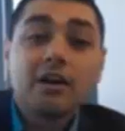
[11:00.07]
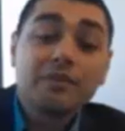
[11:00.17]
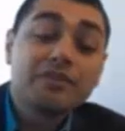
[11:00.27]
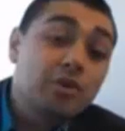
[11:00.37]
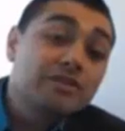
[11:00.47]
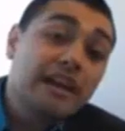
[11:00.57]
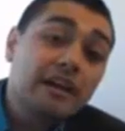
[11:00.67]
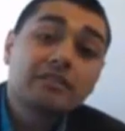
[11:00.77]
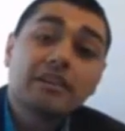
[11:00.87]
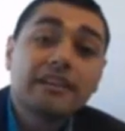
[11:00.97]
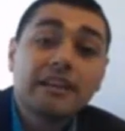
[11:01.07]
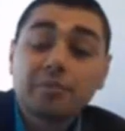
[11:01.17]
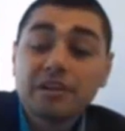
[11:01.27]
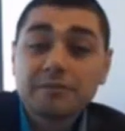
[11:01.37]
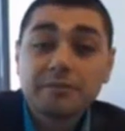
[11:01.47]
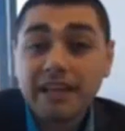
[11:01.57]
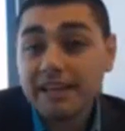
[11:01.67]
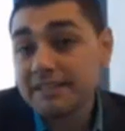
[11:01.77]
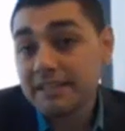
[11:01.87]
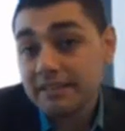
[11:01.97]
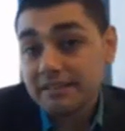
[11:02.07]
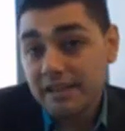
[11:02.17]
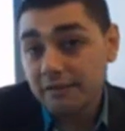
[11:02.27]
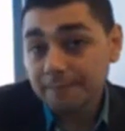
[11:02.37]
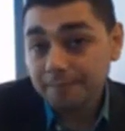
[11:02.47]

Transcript: no sound, and they press play to get the sound.